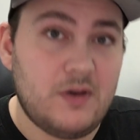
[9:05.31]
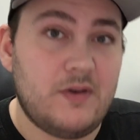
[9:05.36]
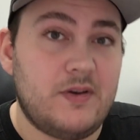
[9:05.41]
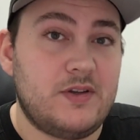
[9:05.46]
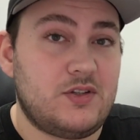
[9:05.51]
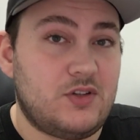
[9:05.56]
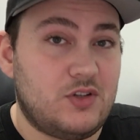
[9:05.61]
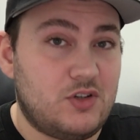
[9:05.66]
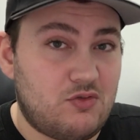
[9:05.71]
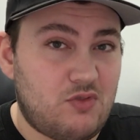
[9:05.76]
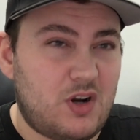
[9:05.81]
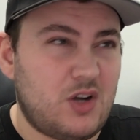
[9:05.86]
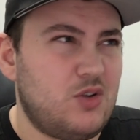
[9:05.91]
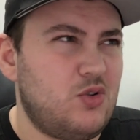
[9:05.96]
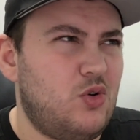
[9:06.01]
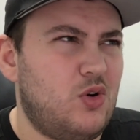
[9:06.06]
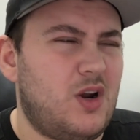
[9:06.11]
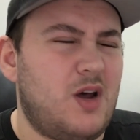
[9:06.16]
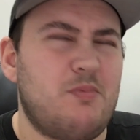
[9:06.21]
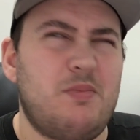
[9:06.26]

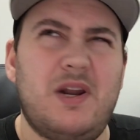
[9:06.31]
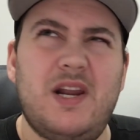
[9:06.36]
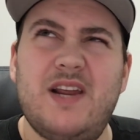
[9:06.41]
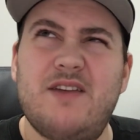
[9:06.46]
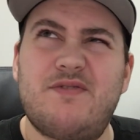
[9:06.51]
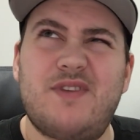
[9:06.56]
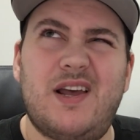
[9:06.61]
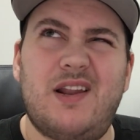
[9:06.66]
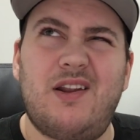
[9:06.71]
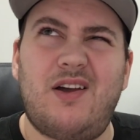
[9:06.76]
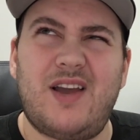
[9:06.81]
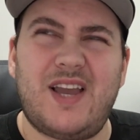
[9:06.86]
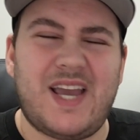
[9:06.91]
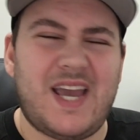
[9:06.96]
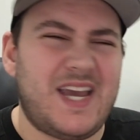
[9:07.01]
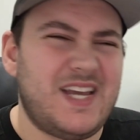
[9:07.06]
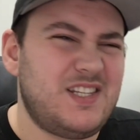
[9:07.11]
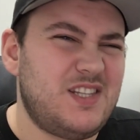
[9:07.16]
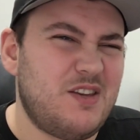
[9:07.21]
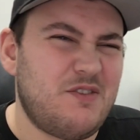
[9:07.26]
I believe they're like
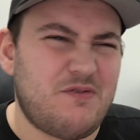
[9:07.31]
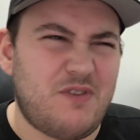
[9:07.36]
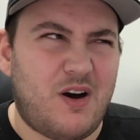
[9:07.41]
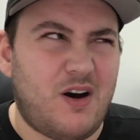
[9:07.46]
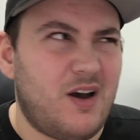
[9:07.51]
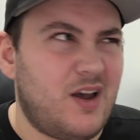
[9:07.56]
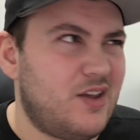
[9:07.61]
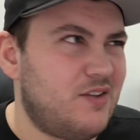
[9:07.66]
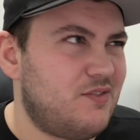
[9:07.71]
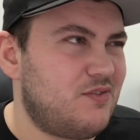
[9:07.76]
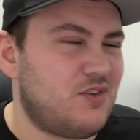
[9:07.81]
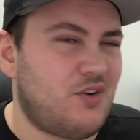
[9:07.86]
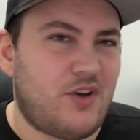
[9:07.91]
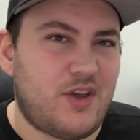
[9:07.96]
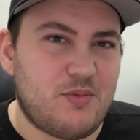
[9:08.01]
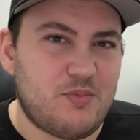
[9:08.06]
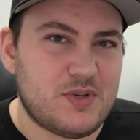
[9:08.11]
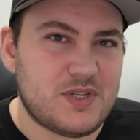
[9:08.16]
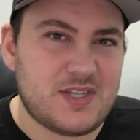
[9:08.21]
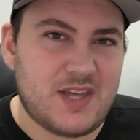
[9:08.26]
85,
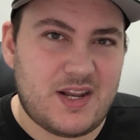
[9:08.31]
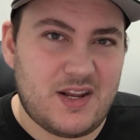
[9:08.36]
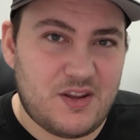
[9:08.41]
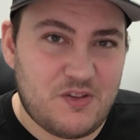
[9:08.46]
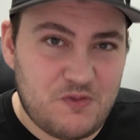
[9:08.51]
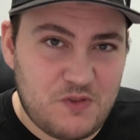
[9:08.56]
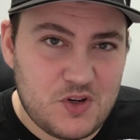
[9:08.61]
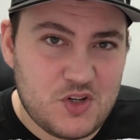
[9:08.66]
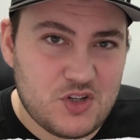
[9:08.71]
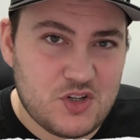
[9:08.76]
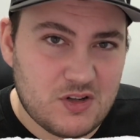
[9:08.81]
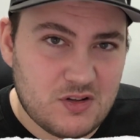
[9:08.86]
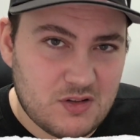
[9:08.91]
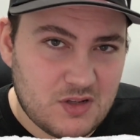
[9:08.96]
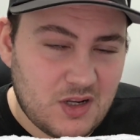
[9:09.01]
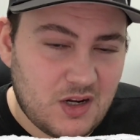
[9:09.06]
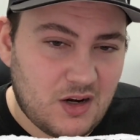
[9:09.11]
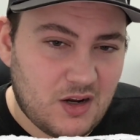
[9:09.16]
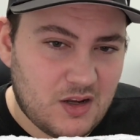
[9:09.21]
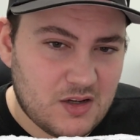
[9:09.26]
90% efficient, the
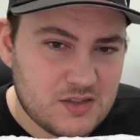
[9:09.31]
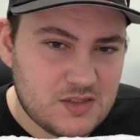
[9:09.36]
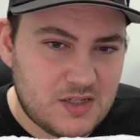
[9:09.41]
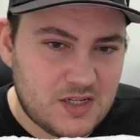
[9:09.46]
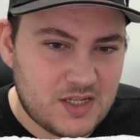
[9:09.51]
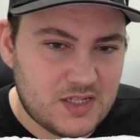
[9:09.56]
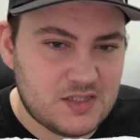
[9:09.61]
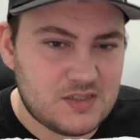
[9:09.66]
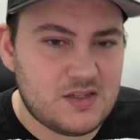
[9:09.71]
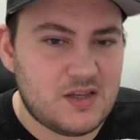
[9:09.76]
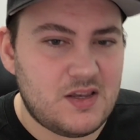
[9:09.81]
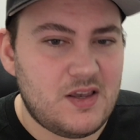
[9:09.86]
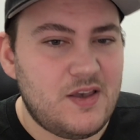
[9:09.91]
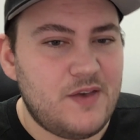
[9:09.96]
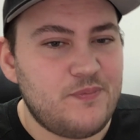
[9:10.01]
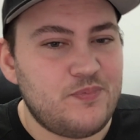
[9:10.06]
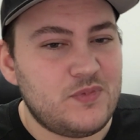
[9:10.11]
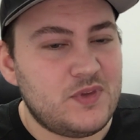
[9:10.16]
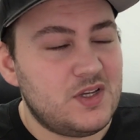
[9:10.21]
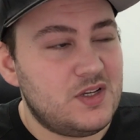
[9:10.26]
Class Ds.
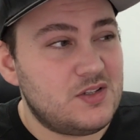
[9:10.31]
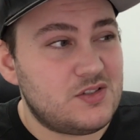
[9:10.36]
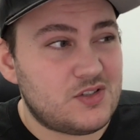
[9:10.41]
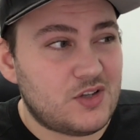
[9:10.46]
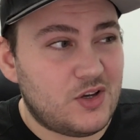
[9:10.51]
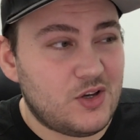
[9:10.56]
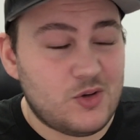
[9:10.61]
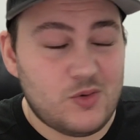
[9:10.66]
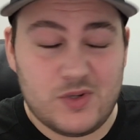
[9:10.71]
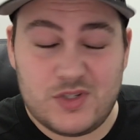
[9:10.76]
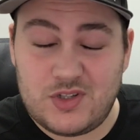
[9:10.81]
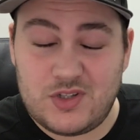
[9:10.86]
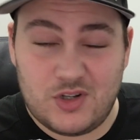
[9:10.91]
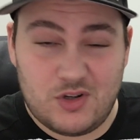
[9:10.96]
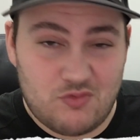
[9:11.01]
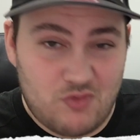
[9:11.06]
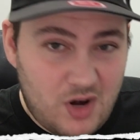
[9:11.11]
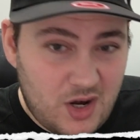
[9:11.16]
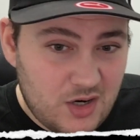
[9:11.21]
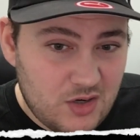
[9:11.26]
So it's going to
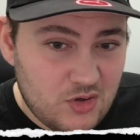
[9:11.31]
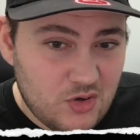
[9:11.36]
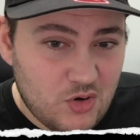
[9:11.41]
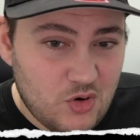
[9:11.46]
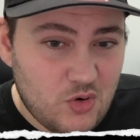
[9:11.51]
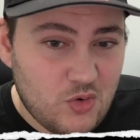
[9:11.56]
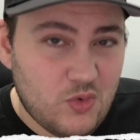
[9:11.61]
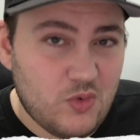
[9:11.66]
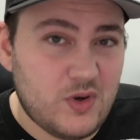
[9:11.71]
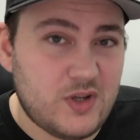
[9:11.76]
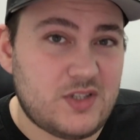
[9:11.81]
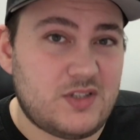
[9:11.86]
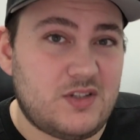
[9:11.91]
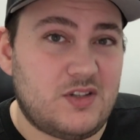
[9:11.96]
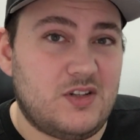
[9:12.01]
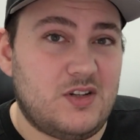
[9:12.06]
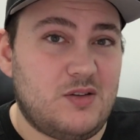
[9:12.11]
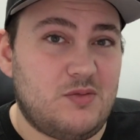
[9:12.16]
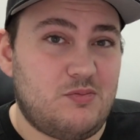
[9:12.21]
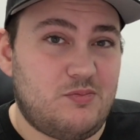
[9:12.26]
run cool. It's going
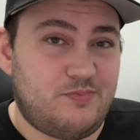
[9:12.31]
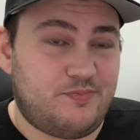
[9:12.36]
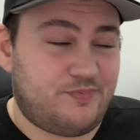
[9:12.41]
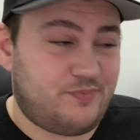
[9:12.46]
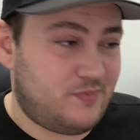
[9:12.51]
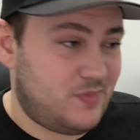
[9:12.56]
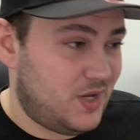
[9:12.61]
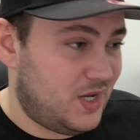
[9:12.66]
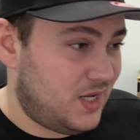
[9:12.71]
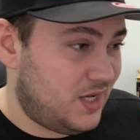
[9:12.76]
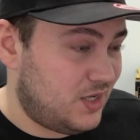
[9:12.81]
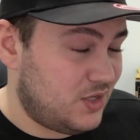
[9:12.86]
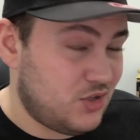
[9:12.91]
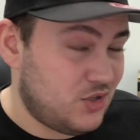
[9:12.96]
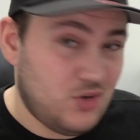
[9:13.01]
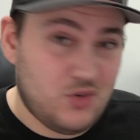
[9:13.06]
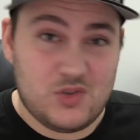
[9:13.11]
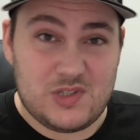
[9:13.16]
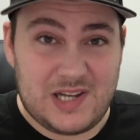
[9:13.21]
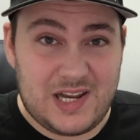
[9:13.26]
to
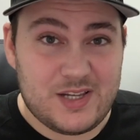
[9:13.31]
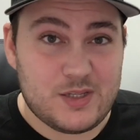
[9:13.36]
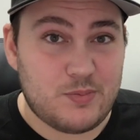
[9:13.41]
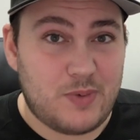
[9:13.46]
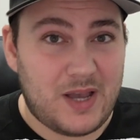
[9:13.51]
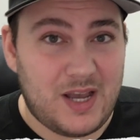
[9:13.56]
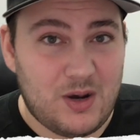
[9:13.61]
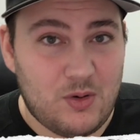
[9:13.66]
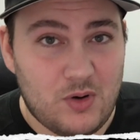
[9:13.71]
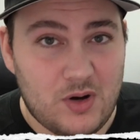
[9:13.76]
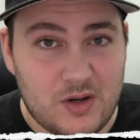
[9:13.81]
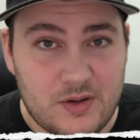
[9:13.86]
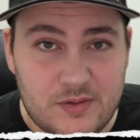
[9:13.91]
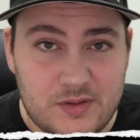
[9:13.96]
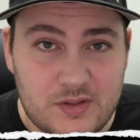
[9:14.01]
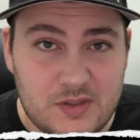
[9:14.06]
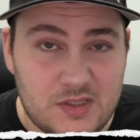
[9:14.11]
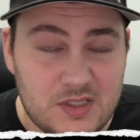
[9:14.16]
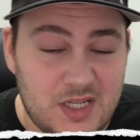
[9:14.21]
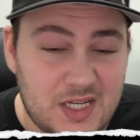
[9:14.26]
use less power.
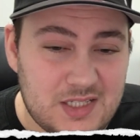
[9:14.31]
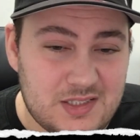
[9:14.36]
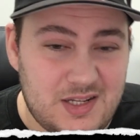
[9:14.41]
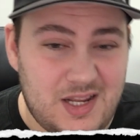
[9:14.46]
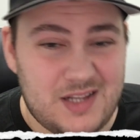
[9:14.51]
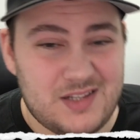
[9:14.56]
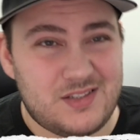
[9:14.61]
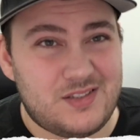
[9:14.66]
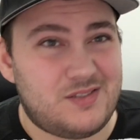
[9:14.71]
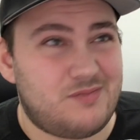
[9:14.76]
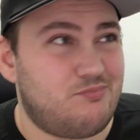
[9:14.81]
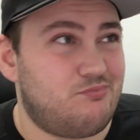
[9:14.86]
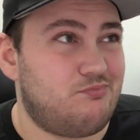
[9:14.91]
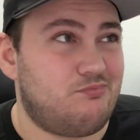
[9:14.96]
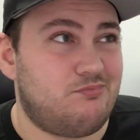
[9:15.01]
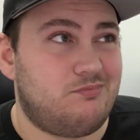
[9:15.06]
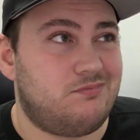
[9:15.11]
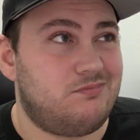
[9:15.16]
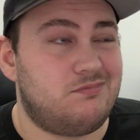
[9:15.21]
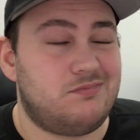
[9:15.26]
And it's
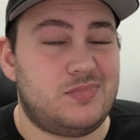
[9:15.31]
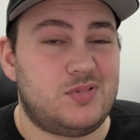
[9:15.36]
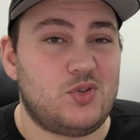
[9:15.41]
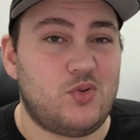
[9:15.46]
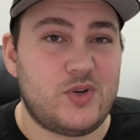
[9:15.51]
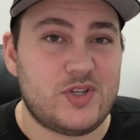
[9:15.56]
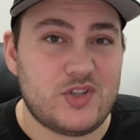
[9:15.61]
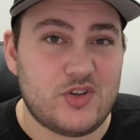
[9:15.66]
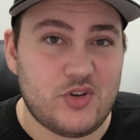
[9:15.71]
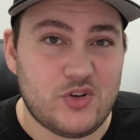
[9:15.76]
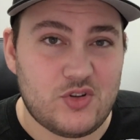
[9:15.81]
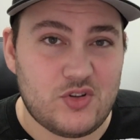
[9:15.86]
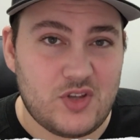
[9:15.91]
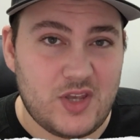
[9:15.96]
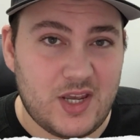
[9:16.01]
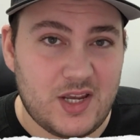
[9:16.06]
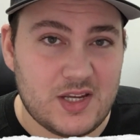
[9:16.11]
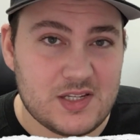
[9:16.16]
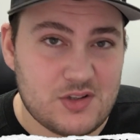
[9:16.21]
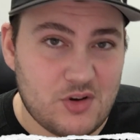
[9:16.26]
always a good
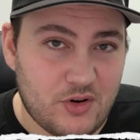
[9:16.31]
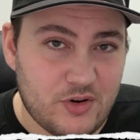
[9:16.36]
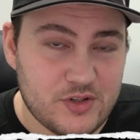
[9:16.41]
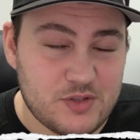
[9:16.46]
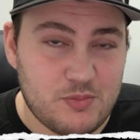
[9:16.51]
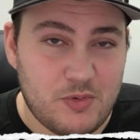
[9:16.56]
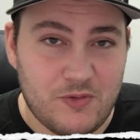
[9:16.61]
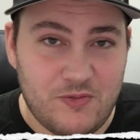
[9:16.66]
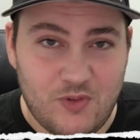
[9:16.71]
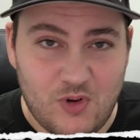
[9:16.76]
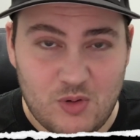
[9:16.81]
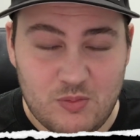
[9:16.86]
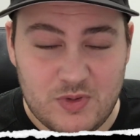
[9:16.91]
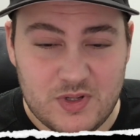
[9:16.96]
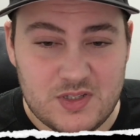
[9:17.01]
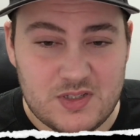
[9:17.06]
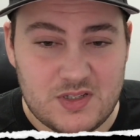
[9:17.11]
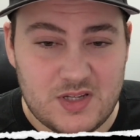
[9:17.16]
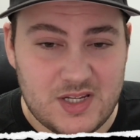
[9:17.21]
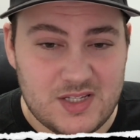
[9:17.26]
thing. As long as
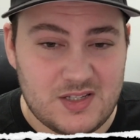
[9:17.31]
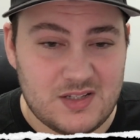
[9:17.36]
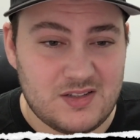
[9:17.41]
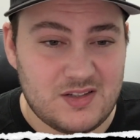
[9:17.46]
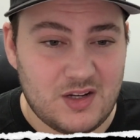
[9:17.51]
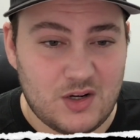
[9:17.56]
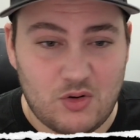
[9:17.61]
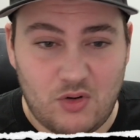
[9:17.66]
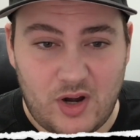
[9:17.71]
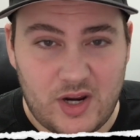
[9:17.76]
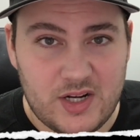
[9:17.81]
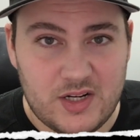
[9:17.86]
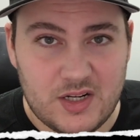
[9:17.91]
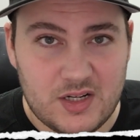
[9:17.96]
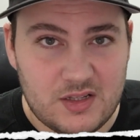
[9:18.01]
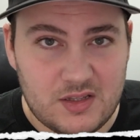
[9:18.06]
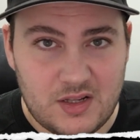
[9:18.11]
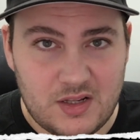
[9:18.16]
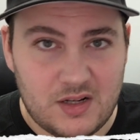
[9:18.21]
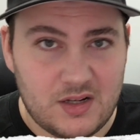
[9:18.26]
performance isn't
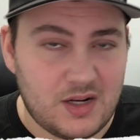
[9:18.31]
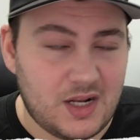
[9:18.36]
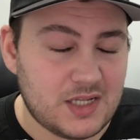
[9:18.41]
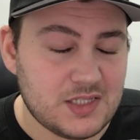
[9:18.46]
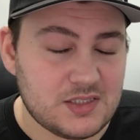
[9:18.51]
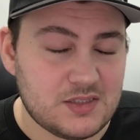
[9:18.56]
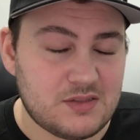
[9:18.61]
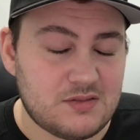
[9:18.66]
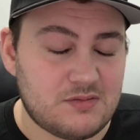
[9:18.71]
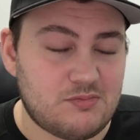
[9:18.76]
degraded, then that's